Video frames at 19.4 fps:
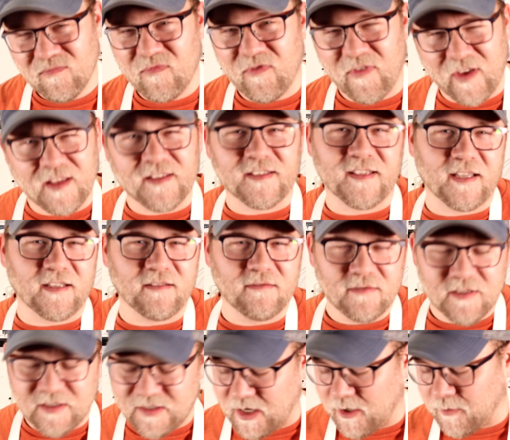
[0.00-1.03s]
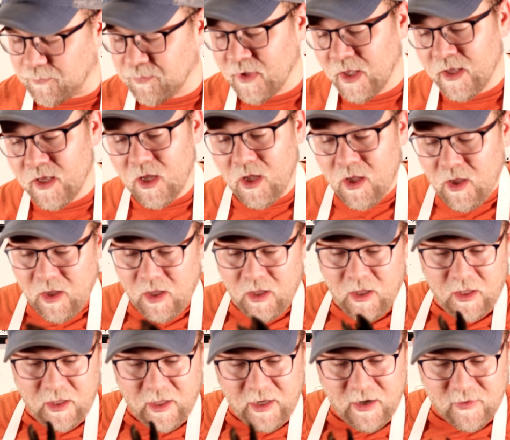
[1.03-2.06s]
fix it. So
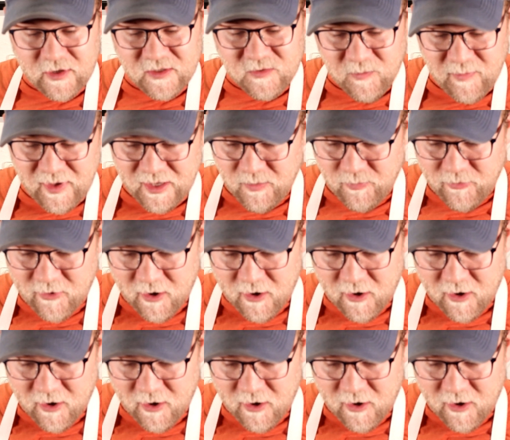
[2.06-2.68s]
anyways, we're making